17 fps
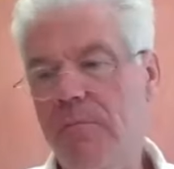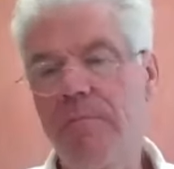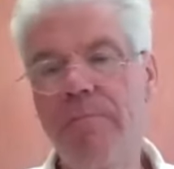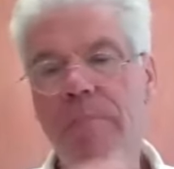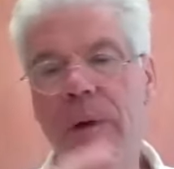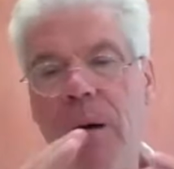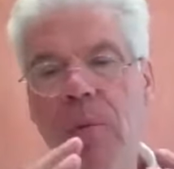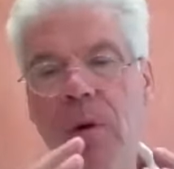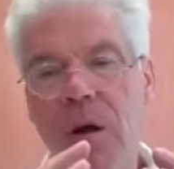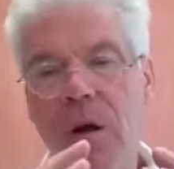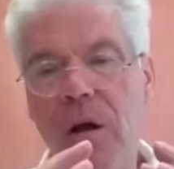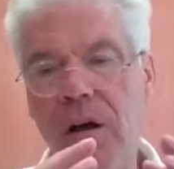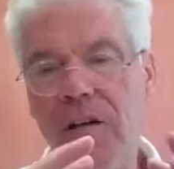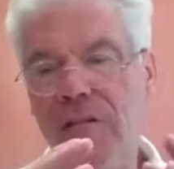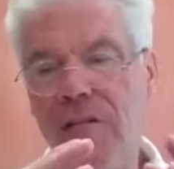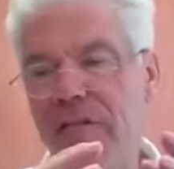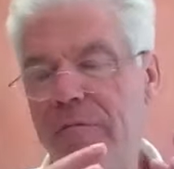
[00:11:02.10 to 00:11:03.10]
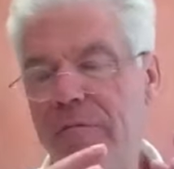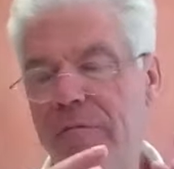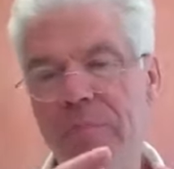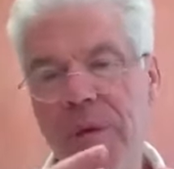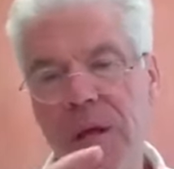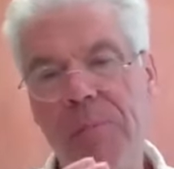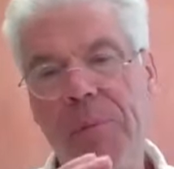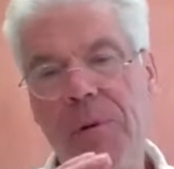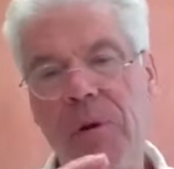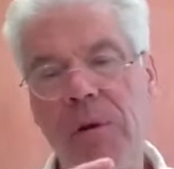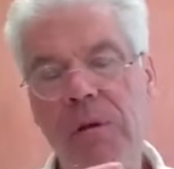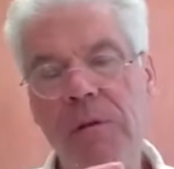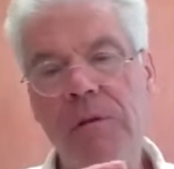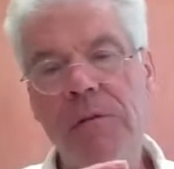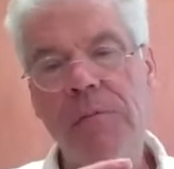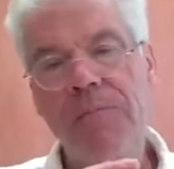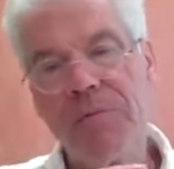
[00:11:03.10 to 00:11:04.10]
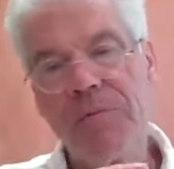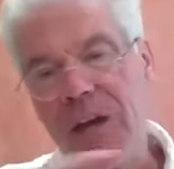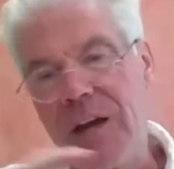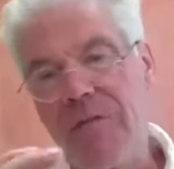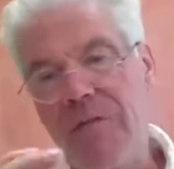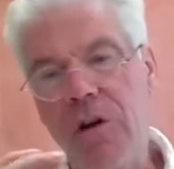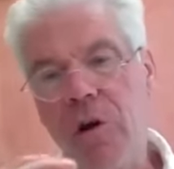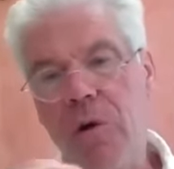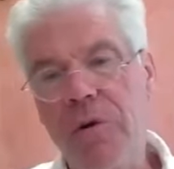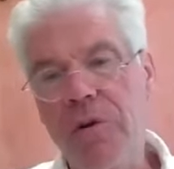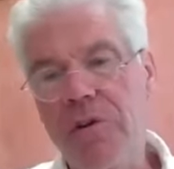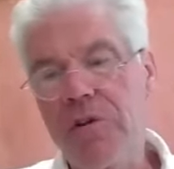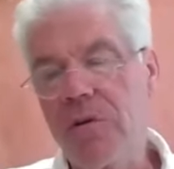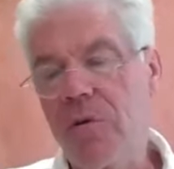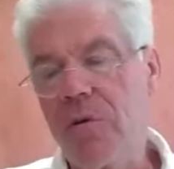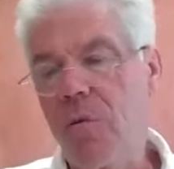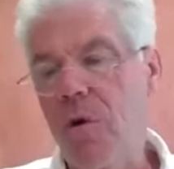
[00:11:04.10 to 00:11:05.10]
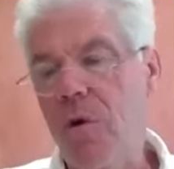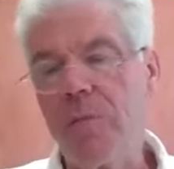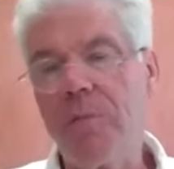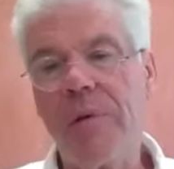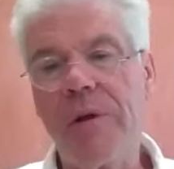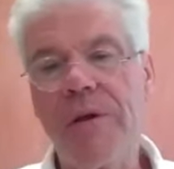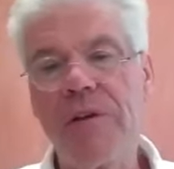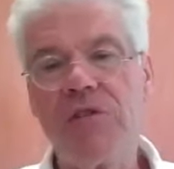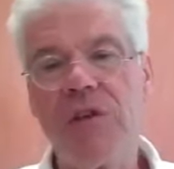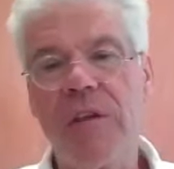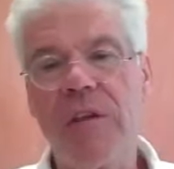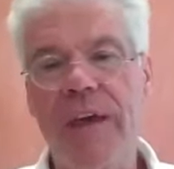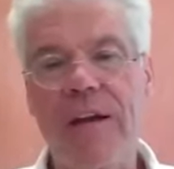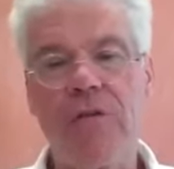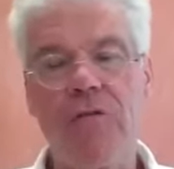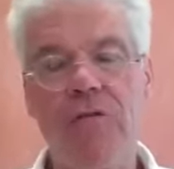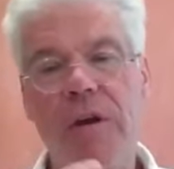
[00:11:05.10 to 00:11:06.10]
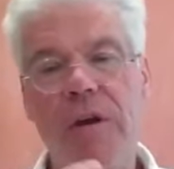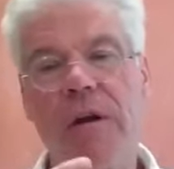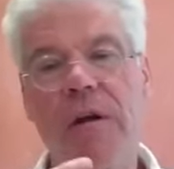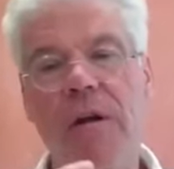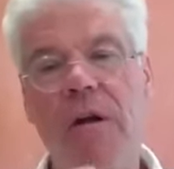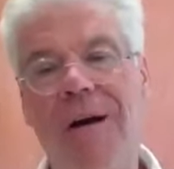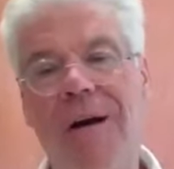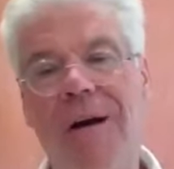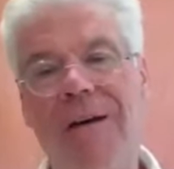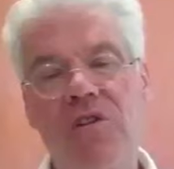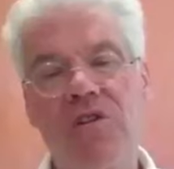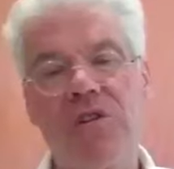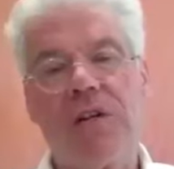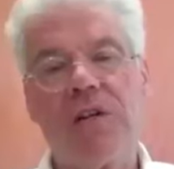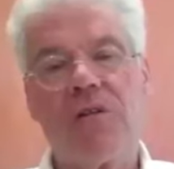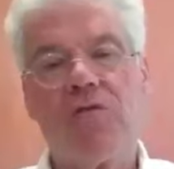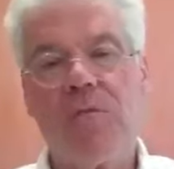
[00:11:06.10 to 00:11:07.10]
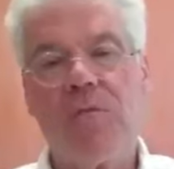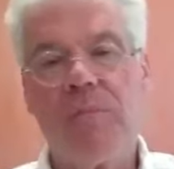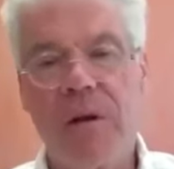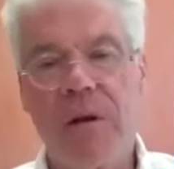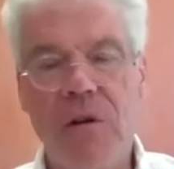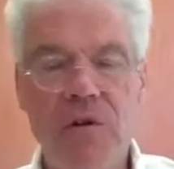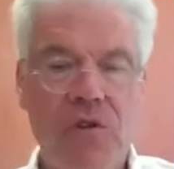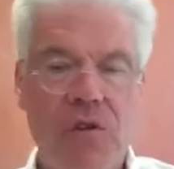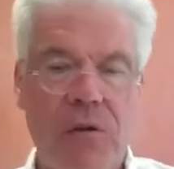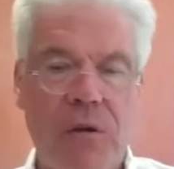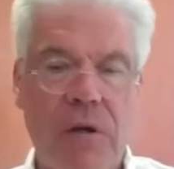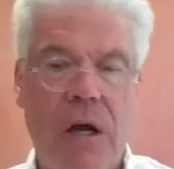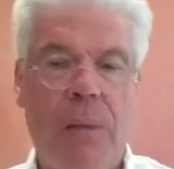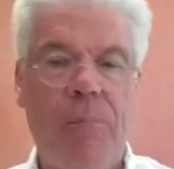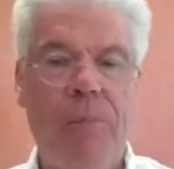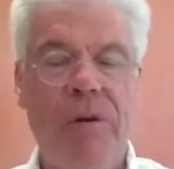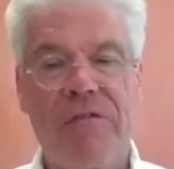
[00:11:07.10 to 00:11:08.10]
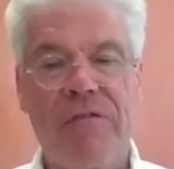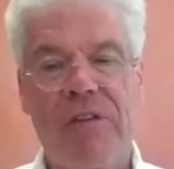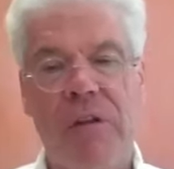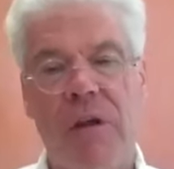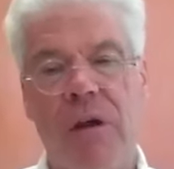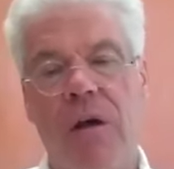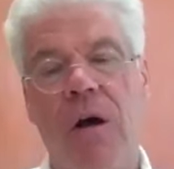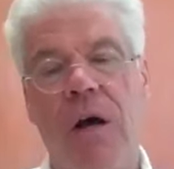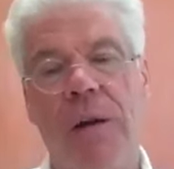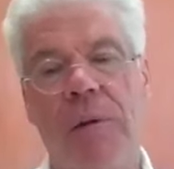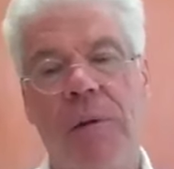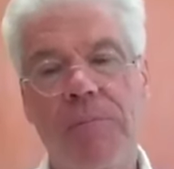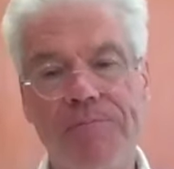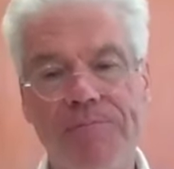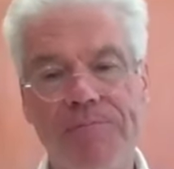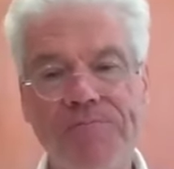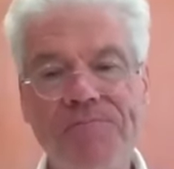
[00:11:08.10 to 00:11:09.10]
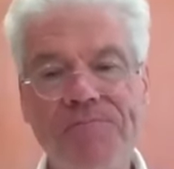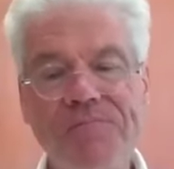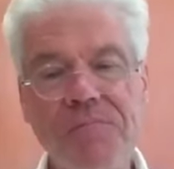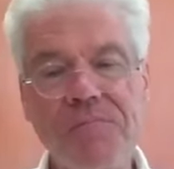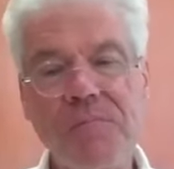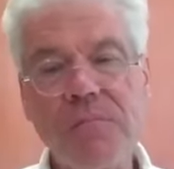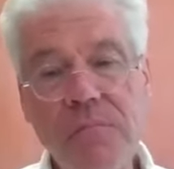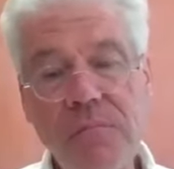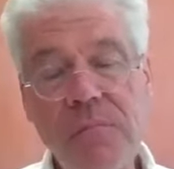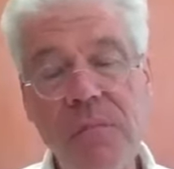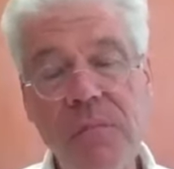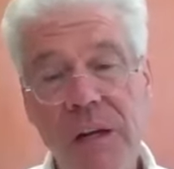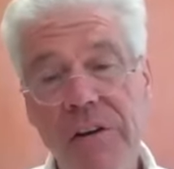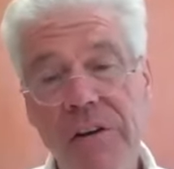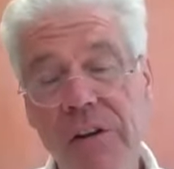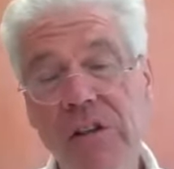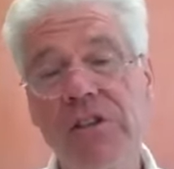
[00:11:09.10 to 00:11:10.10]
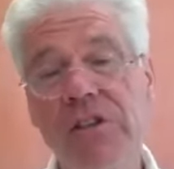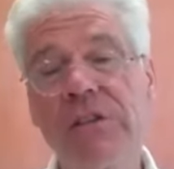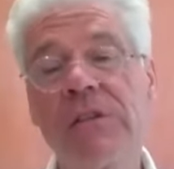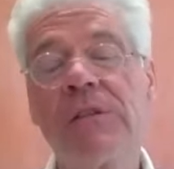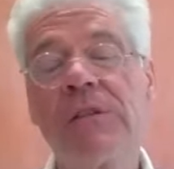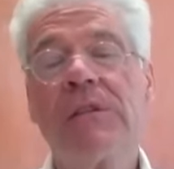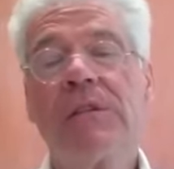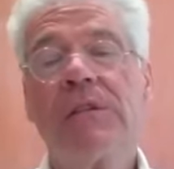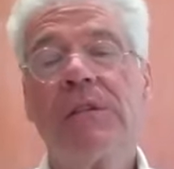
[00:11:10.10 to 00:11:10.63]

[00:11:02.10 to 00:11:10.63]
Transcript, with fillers: bubble of people to ever go into the workplace, and that created obviously a tremendous uplift in the economy. In addition,